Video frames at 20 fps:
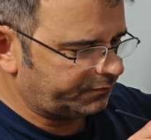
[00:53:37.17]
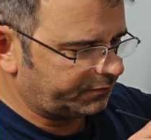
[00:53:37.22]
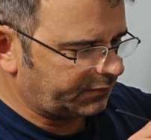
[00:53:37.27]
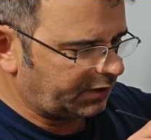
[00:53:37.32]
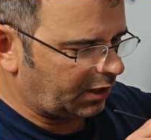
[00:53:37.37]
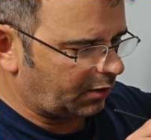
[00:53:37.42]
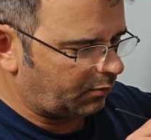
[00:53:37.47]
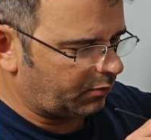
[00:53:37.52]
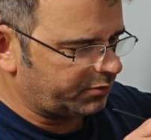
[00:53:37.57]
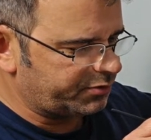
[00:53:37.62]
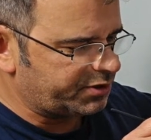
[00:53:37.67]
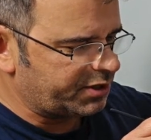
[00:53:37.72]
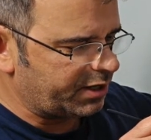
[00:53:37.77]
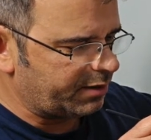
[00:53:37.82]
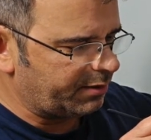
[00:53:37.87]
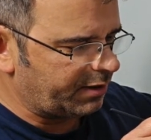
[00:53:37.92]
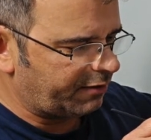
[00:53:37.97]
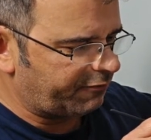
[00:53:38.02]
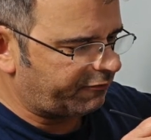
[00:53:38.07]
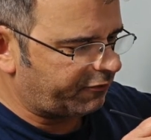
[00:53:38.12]
God, what was the name
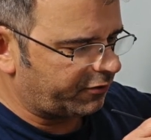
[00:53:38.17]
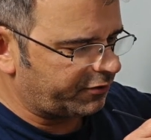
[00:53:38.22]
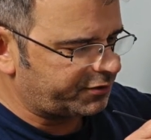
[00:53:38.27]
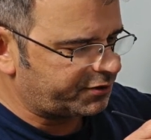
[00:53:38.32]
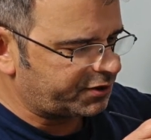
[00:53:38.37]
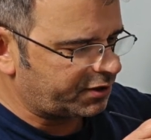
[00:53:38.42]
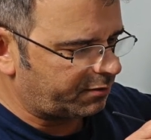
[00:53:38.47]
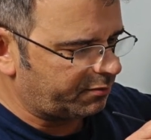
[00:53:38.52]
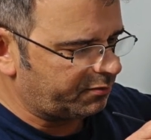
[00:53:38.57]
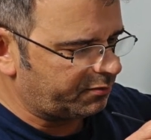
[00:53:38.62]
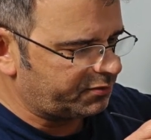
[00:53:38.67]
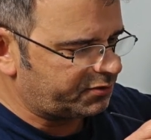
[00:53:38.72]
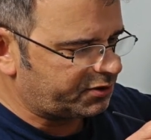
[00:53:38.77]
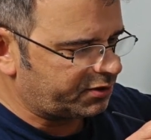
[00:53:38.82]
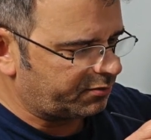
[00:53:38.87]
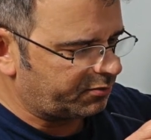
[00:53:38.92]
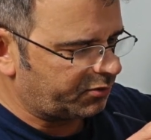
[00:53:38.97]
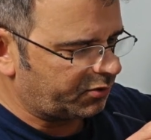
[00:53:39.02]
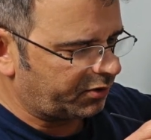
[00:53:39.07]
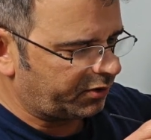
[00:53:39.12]
of that first sub
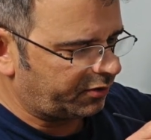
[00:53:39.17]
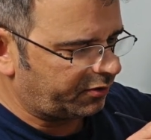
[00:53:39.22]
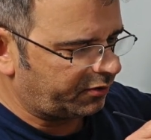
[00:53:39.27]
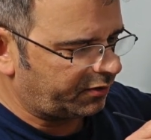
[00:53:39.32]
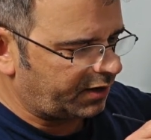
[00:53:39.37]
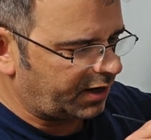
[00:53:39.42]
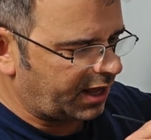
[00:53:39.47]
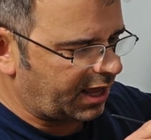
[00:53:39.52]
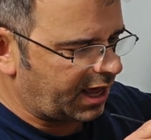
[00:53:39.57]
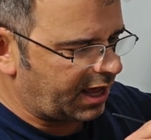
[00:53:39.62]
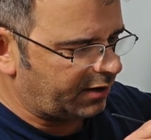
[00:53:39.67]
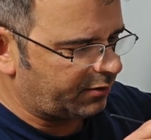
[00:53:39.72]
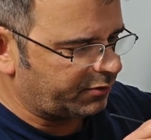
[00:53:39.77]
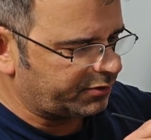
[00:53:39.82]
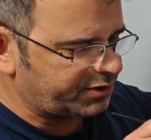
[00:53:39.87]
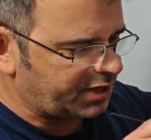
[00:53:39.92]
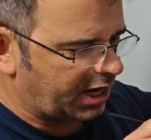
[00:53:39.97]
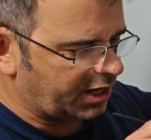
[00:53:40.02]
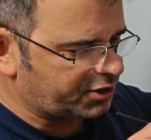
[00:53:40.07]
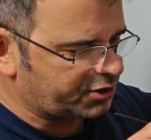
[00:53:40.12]
simulator that I had? It
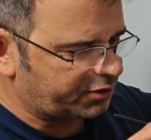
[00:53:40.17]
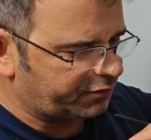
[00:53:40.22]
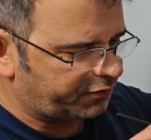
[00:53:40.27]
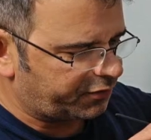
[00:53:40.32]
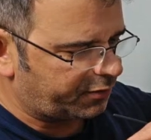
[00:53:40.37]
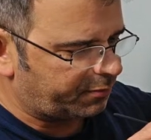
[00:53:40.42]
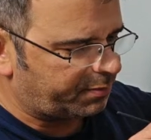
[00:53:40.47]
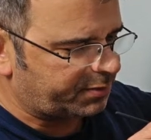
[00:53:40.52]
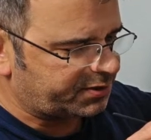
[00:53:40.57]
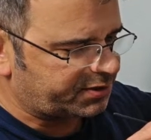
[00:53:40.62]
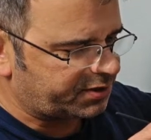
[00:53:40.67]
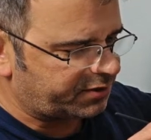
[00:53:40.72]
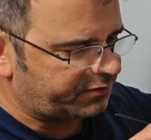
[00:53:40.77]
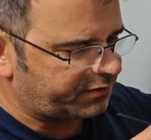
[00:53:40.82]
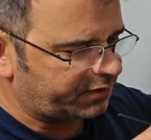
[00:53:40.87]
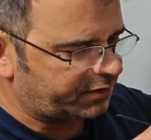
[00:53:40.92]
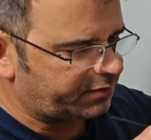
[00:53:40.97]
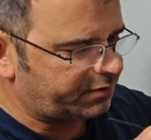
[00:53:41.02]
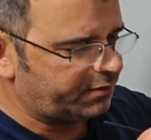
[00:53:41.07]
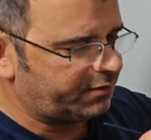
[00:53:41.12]
was actually for the
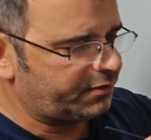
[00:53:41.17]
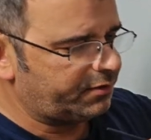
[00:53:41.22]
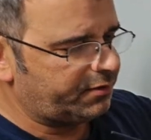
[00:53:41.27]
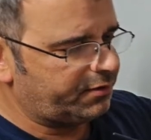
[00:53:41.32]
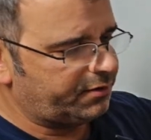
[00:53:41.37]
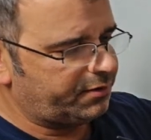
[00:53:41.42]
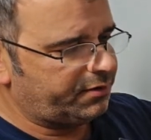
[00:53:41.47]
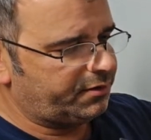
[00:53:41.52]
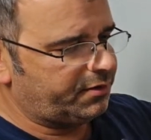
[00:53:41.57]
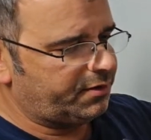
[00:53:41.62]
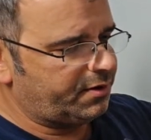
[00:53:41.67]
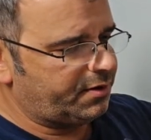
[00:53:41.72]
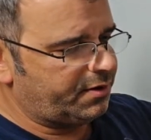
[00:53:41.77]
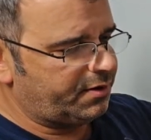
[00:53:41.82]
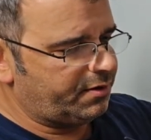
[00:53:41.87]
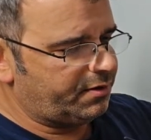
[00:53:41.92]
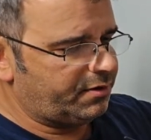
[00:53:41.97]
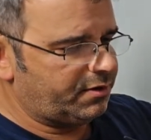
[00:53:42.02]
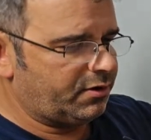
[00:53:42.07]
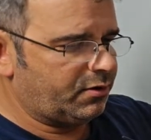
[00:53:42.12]
Pacific.
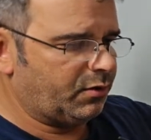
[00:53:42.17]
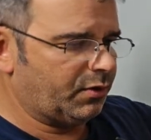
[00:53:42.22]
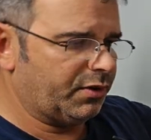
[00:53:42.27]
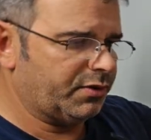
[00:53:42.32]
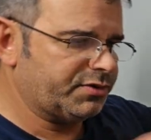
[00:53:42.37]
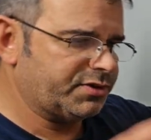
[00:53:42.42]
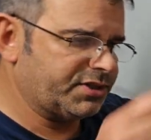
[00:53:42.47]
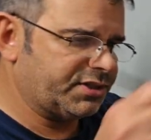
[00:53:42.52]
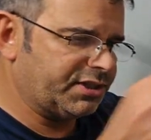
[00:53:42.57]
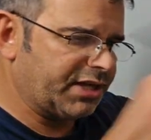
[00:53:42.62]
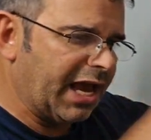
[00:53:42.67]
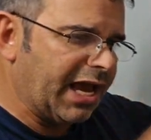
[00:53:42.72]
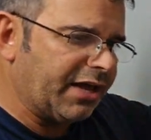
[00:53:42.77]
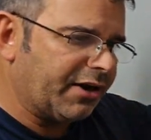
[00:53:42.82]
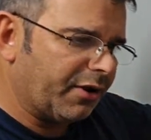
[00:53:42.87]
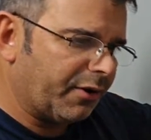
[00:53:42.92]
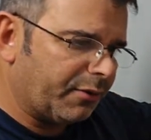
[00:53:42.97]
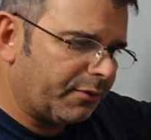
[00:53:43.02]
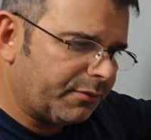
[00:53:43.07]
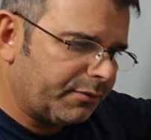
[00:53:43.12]
Well, it was
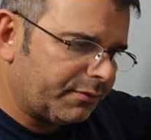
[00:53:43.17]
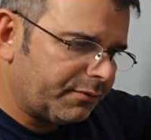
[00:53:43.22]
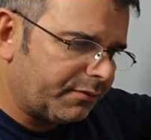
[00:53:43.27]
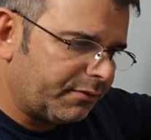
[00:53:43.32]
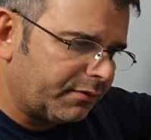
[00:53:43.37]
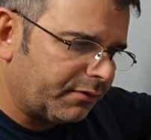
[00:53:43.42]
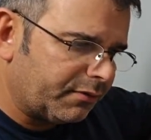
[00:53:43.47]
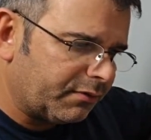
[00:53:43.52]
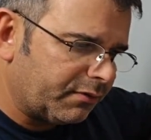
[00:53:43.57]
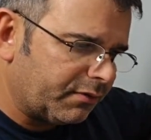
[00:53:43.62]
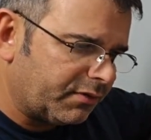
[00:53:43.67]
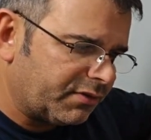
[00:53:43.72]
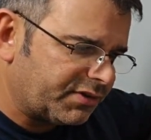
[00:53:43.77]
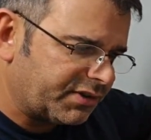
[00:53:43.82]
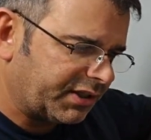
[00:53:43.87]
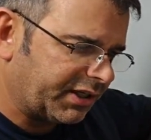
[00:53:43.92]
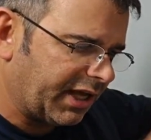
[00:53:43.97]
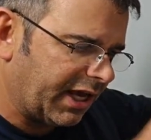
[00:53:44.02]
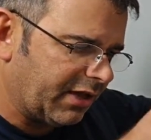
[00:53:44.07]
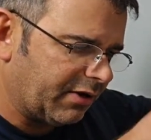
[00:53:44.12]
Gato. It was a
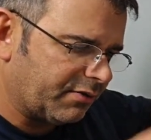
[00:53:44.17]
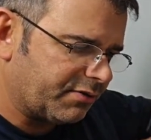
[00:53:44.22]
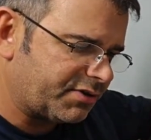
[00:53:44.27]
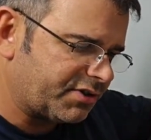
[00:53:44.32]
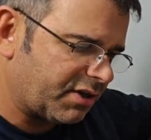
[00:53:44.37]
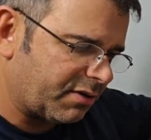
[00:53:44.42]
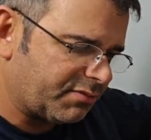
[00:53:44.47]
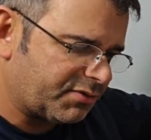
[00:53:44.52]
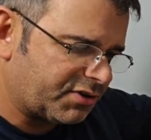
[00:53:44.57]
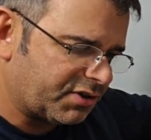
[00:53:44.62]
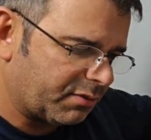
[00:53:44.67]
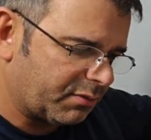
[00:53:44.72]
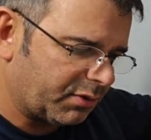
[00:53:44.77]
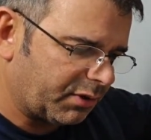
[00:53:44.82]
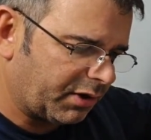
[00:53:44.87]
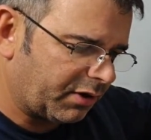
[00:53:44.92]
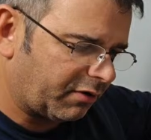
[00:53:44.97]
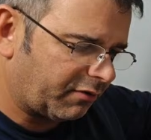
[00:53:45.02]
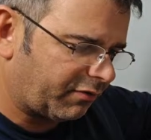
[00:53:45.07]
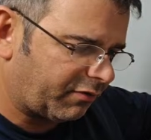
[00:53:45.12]
Gato sub
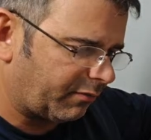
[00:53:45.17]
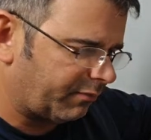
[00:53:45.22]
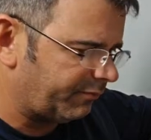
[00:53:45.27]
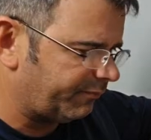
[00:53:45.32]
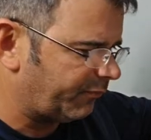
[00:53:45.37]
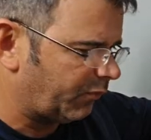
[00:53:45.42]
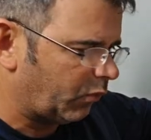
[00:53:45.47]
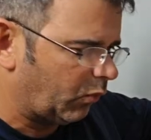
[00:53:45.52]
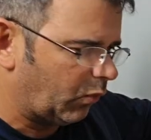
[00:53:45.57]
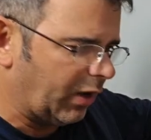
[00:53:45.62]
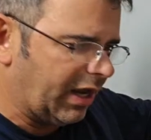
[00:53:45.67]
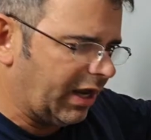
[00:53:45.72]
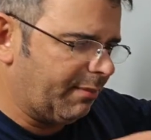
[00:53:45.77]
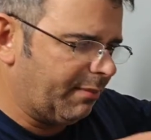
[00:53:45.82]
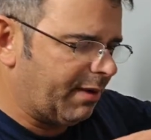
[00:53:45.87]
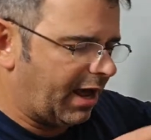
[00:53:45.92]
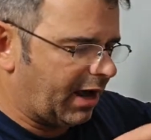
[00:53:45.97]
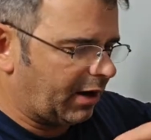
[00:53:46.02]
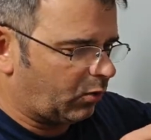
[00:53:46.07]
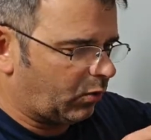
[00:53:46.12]
simulator from way
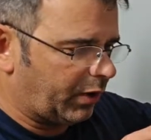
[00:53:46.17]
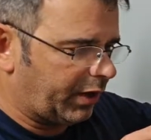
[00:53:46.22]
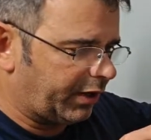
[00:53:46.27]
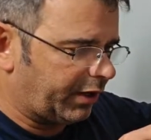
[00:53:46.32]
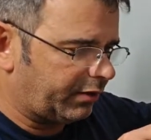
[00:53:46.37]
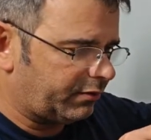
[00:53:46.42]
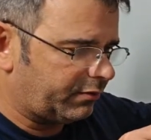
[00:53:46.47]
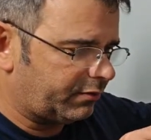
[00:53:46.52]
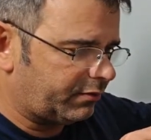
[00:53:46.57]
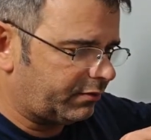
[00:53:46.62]
back when.